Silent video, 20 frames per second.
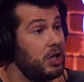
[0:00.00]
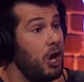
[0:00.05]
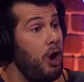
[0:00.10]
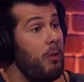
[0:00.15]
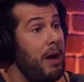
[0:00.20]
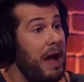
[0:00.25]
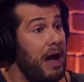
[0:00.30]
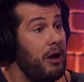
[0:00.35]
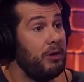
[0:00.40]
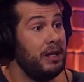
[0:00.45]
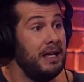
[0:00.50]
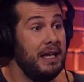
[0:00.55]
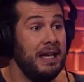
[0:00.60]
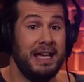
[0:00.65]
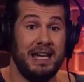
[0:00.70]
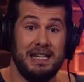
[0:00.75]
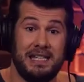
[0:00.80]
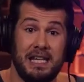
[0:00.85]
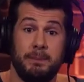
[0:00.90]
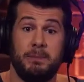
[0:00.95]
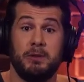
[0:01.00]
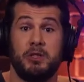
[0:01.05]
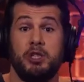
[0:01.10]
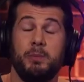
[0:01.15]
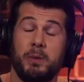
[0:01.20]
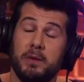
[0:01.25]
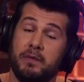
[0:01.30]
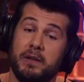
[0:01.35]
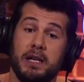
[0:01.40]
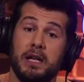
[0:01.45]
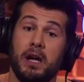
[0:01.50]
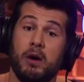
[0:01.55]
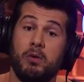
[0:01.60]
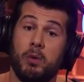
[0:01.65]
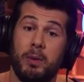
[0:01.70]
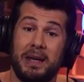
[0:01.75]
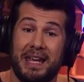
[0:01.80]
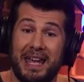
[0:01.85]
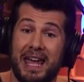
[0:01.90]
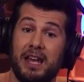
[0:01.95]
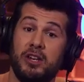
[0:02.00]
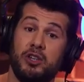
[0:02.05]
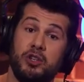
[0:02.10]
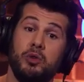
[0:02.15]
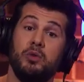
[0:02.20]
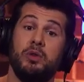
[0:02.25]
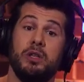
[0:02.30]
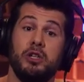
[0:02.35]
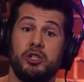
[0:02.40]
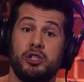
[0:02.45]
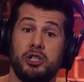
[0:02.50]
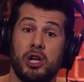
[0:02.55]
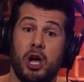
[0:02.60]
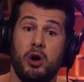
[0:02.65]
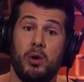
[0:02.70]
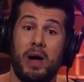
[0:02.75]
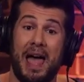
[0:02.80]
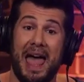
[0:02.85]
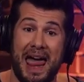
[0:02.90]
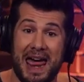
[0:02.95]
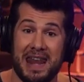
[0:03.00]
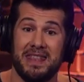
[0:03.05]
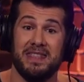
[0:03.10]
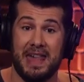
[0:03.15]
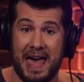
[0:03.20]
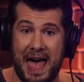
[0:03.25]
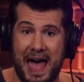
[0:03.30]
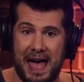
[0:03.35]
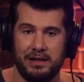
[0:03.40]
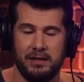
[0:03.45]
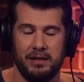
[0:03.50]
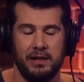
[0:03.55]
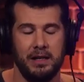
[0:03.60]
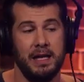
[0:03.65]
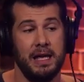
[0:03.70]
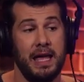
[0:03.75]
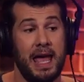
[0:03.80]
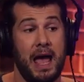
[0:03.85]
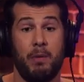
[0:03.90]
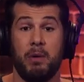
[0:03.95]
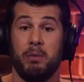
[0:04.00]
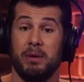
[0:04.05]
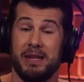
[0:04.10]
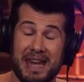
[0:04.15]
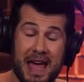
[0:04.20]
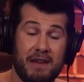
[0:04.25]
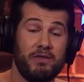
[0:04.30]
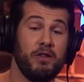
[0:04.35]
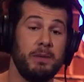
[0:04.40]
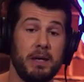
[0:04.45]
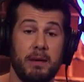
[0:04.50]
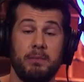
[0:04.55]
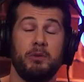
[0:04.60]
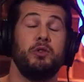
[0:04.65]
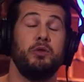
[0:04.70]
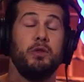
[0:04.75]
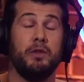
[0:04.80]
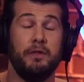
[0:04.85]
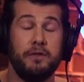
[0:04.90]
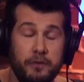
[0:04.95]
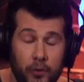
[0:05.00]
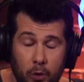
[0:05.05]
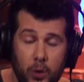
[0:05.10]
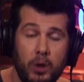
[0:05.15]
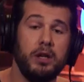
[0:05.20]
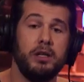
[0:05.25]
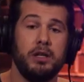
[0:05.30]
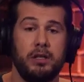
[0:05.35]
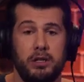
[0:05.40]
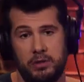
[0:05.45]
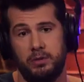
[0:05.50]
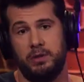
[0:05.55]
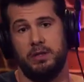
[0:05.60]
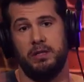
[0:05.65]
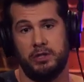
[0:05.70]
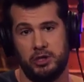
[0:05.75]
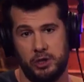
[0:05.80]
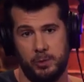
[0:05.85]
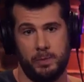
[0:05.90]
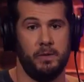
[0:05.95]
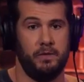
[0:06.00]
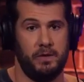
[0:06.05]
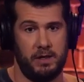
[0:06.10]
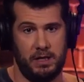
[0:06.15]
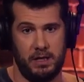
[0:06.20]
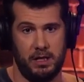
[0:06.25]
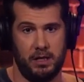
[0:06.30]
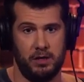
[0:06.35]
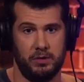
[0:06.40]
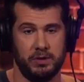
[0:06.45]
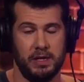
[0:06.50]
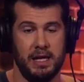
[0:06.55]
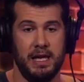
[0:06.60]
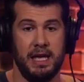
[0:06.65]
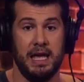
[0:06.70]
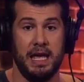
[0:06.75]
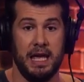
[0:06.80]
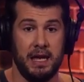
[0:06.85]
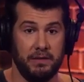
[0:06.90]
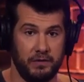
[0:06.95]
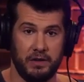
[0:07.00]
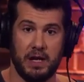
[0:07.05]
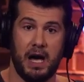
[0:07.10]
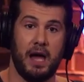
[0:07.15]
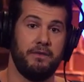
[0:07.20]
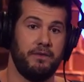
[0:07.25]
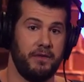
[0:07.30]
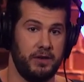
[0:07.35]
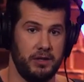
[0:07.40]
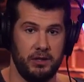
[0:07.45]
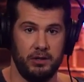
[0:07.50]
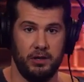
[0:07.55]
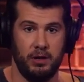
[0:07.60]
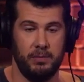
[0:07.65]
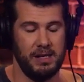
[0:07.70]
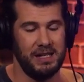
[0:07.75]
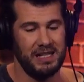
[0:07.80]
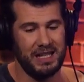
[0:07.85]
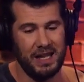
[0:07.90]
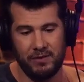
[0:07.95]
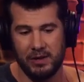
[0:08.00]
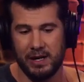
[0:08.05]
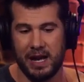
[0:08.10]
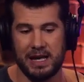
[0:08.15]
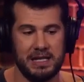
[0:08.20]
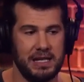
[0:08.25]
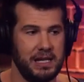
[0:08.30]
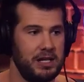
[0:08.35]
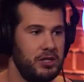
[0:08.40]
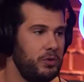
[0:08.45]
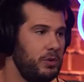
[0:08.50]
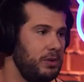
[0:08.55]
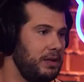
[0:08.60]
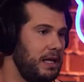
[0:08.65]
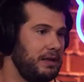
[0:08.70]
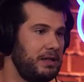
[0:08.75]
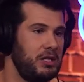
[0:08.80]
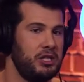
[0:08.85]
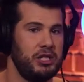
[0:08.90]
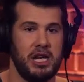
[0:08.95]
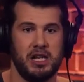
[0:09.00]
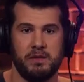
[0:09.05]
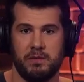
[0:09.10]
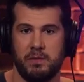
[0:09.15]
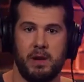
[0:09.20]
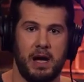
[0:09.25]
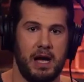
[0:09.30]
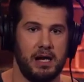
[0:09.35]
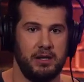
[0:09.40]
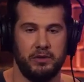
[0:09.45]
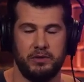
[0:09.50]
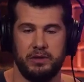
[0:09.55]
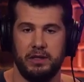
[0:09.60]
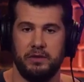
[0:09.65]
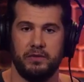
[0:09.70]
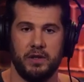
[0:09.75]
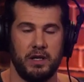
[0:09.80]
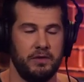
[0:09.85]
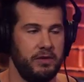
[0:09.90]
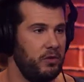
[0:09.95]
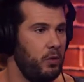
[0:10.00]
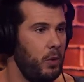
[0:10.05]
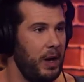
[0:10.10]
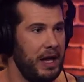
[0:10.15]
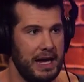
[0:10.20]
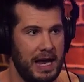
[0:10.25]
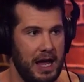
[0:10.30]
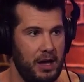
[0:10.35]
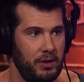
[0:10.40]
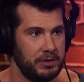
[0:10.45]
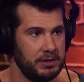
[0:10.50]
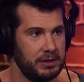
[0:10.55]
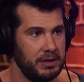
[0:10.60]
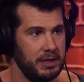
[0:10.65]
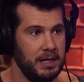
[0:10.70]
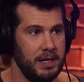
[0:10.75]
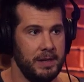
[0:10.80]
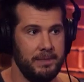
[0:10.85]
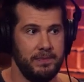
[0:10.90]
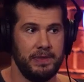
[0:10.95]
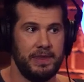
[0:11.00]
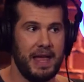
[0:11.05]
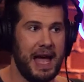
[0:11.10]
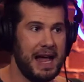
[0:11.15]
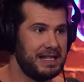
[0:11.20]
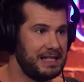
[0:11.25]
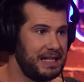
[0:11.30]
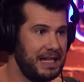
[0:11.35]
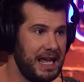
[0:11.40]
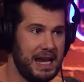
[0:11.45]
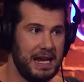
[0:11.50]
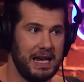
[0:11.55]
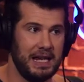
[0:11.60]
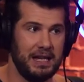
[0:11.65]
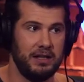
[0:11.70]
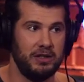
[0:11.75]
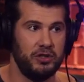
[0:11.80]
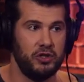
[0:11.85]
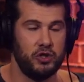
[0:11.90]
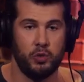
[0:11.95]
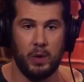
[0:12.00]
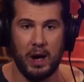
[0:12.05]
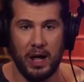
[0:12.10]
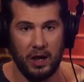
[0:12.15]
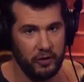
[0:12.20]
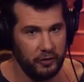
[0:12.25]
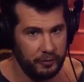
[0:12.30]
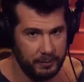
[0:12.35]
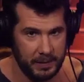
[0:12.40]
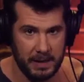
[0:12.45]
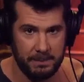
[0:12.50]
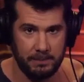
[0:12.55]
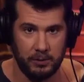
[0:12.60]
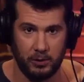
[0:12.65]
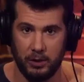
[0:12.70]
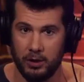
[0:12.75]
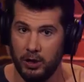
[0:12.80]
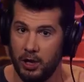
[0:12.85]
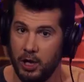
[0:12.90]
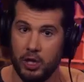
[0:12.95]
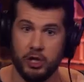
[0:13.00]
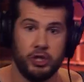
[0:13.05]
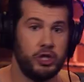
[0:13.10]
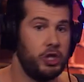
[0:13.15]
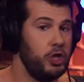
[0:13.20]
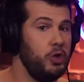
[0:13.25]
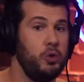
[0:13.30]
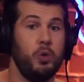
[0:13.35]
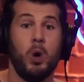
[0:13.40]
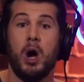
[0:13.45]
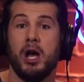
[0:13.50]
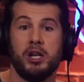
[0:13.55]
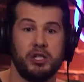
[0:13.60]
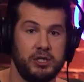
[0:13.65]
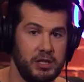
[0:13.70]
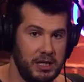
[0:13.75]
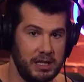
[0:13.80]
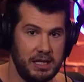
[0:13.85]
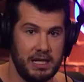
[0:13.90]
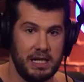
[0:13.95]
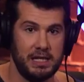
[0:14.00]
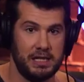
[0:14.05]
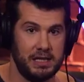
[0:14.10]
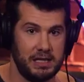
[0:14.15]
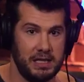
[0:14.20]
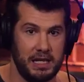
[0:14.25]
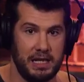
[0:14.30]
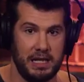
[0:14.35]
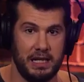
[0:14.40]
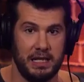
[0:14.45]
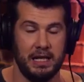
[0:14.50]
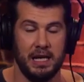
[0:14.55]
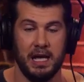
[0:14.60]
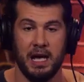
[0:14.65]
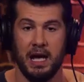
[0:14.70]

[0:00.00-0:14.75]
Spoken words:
go out, and tape a super video where we can't do this show and that. And we would never be able to afford to do these super videos if not for you. I mean, to give you an idea, doing like the Change My Mind you'll see in front of the White House, that's getting 12 people to Washington, D.C.,